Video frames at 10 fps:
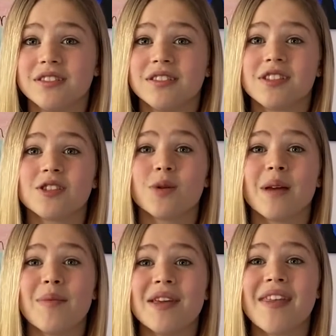So
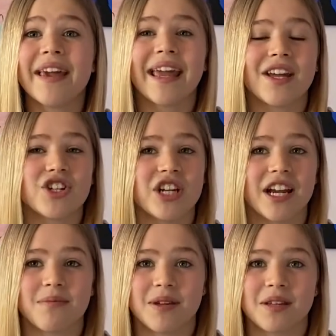maybe they can
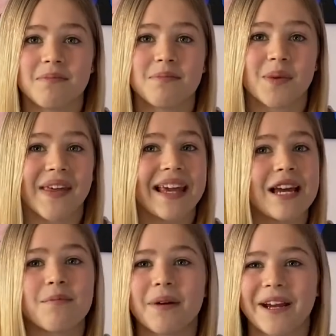shake me, but they
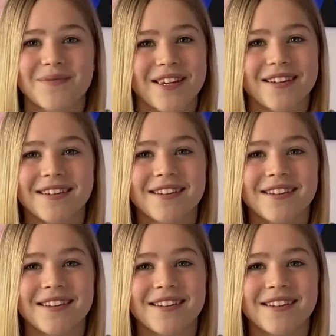can't break me.